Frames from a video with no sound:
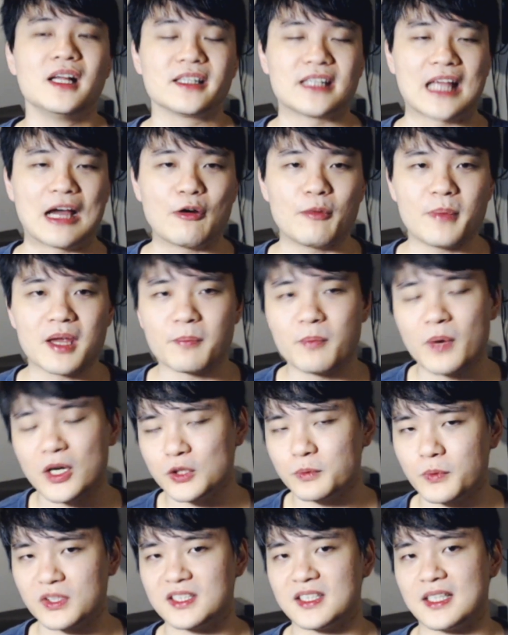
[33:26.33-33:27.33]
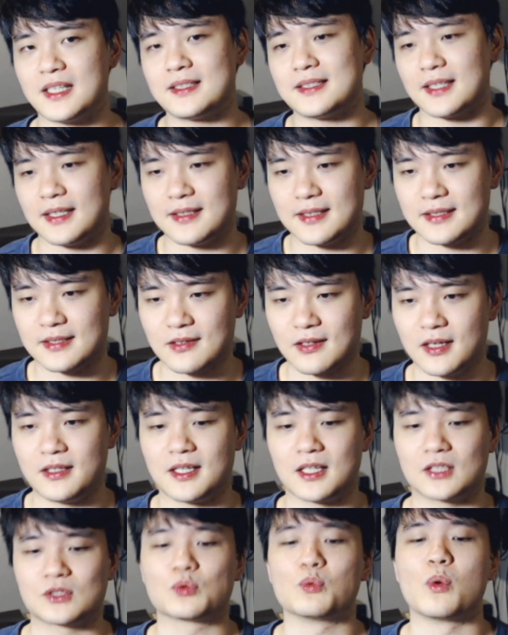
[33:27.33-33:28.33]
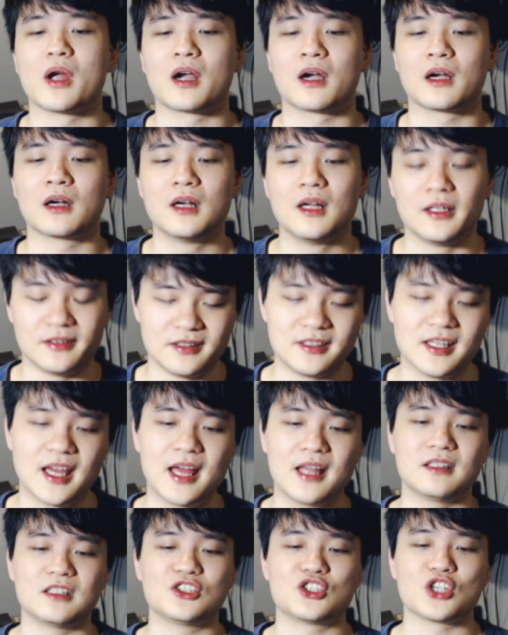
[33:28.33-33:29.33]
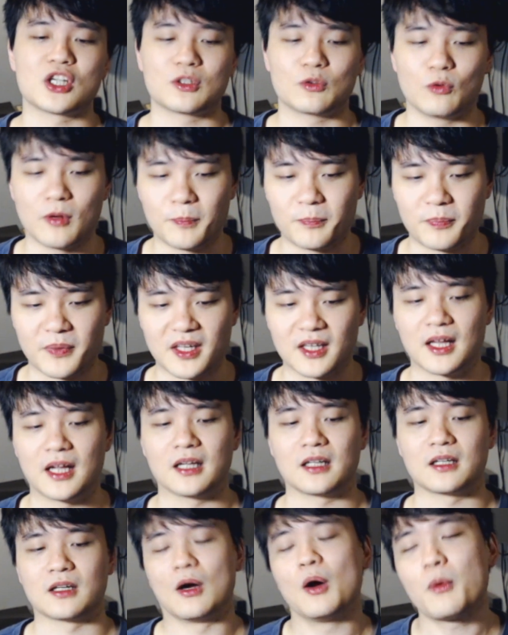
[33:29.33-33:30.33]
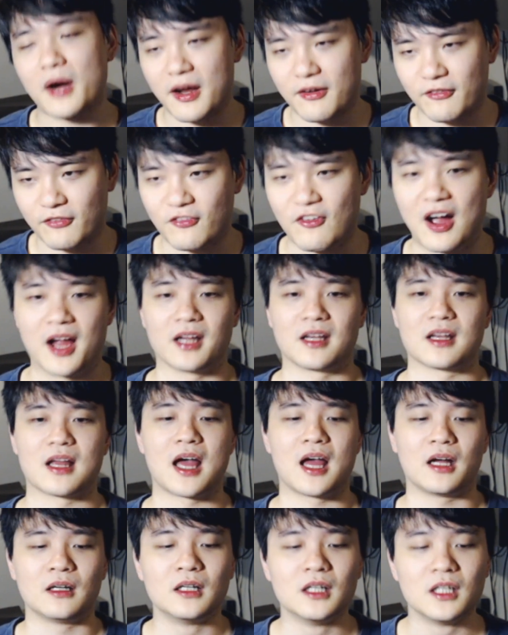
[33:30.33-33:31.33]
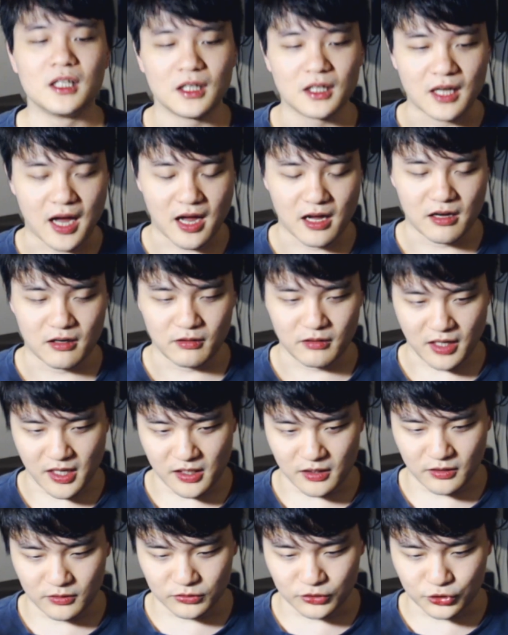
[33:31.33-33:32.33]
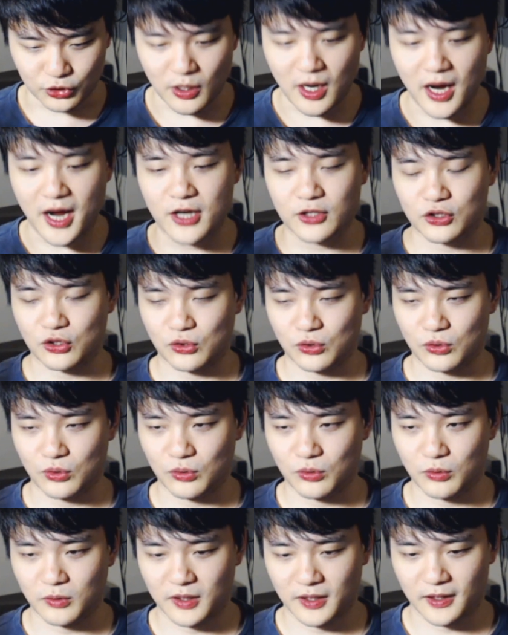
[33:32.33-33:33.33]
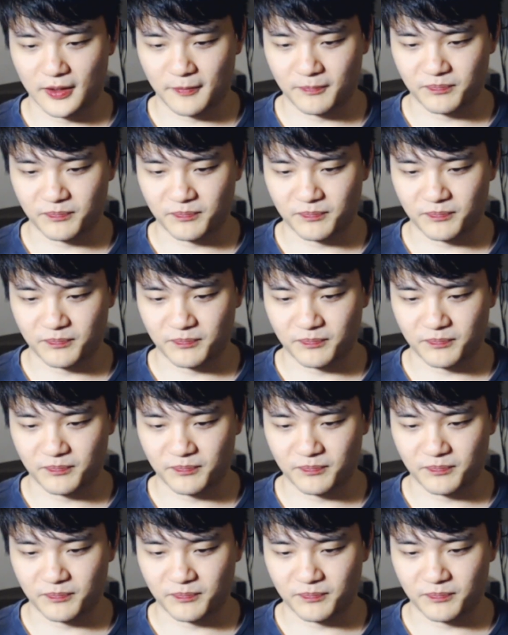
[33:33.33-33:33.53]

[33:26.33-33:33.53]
That would make much more sense in this context where then and the general would be like, all right, fine, I'll try to